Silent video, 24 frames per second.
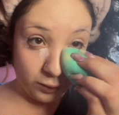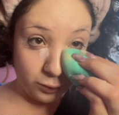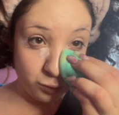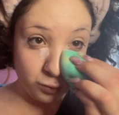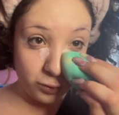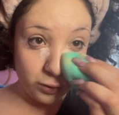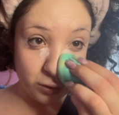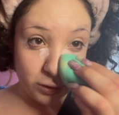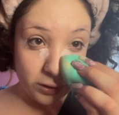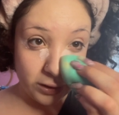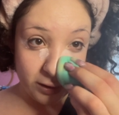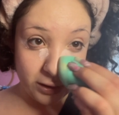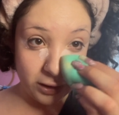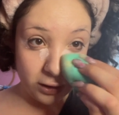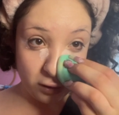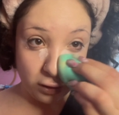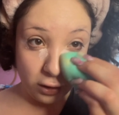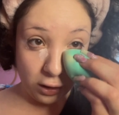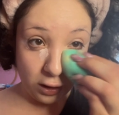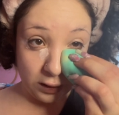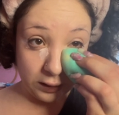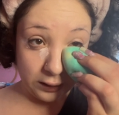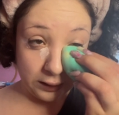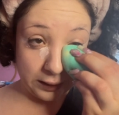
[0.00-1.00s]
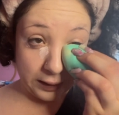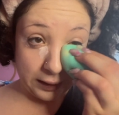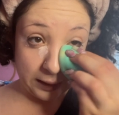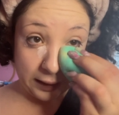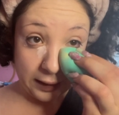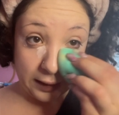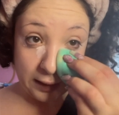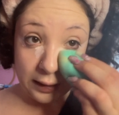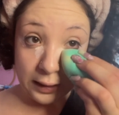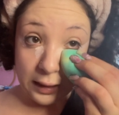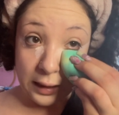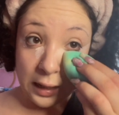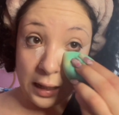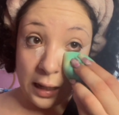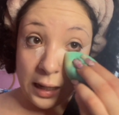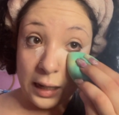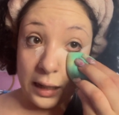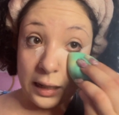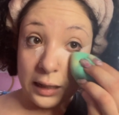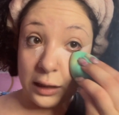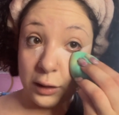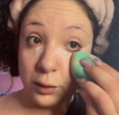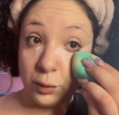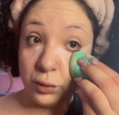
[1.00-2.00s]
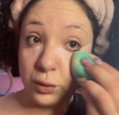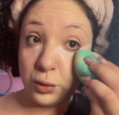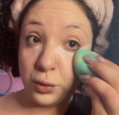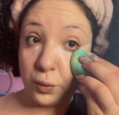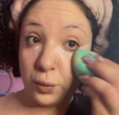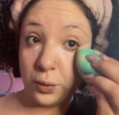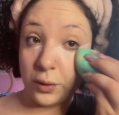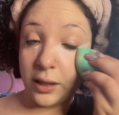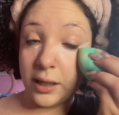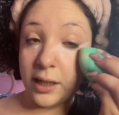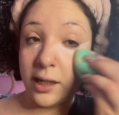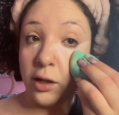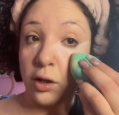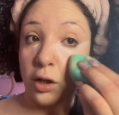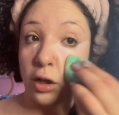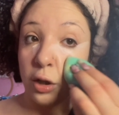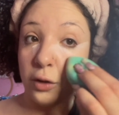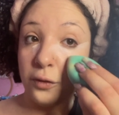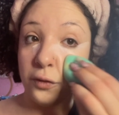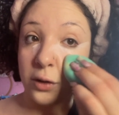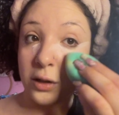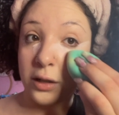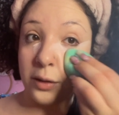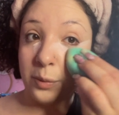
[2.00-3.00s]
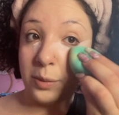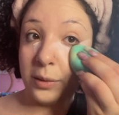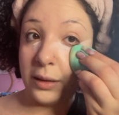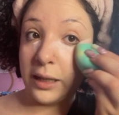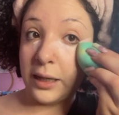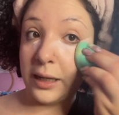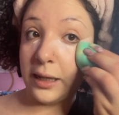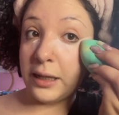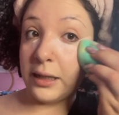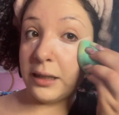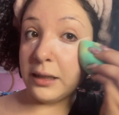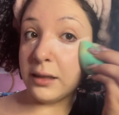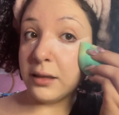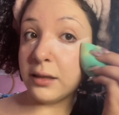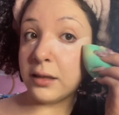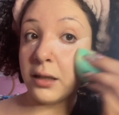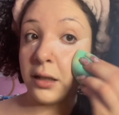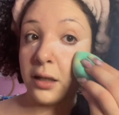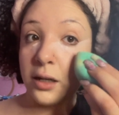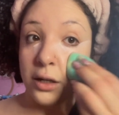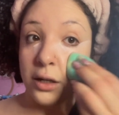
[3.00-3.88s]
It was such a long day, and I was running all over the place.